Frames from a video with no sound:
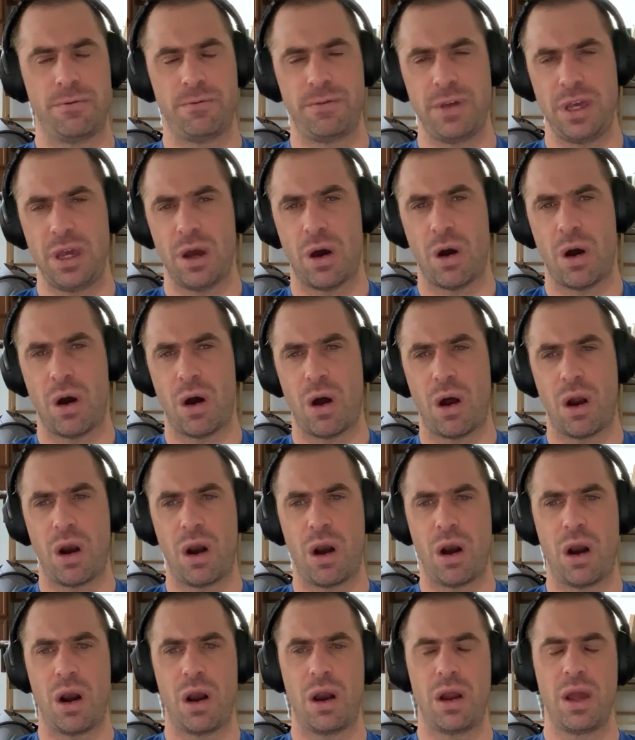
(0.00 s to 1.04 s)

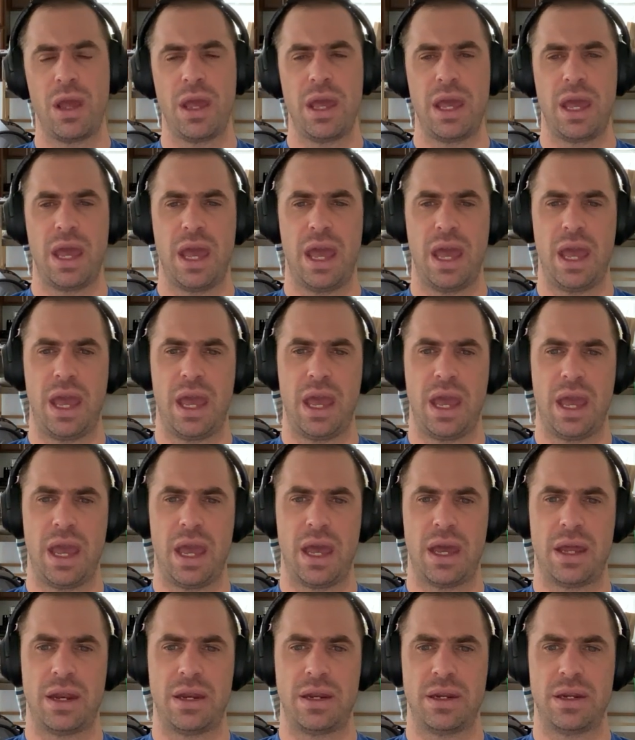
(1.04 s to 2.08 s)
VR
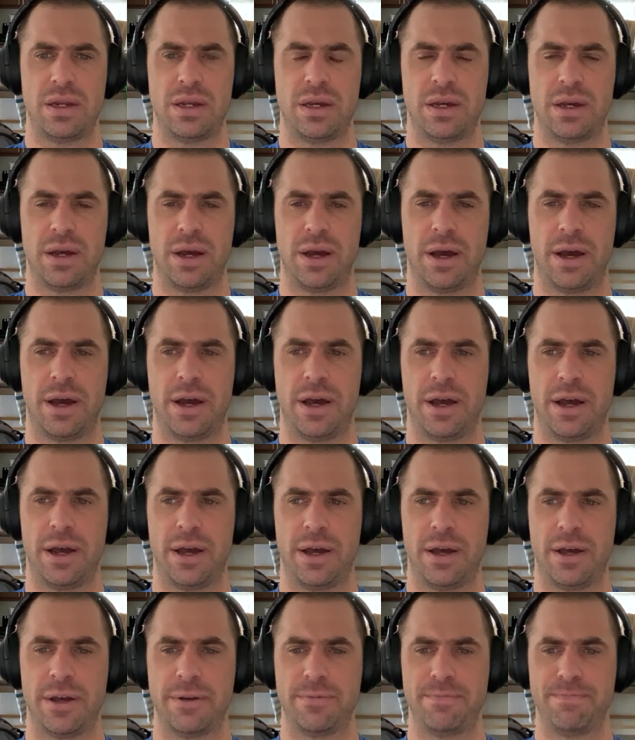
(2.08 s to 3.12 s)
and
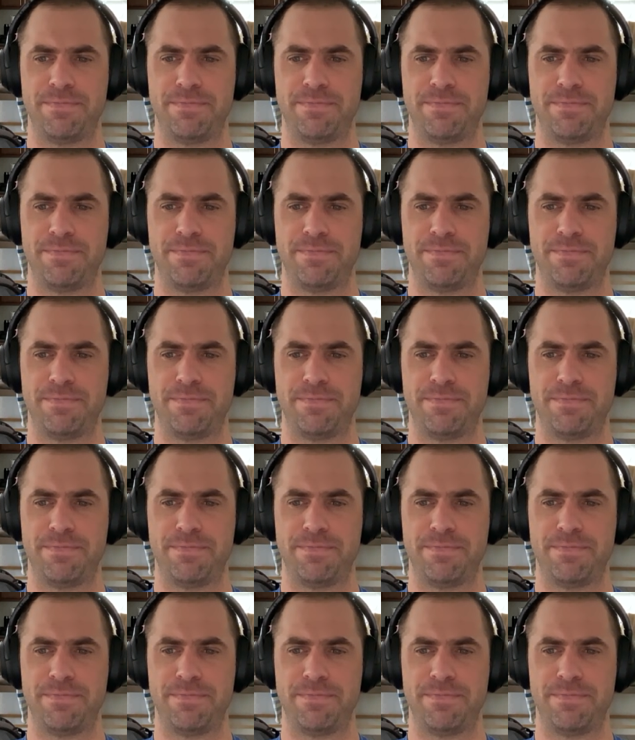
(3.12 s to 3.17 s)
uh,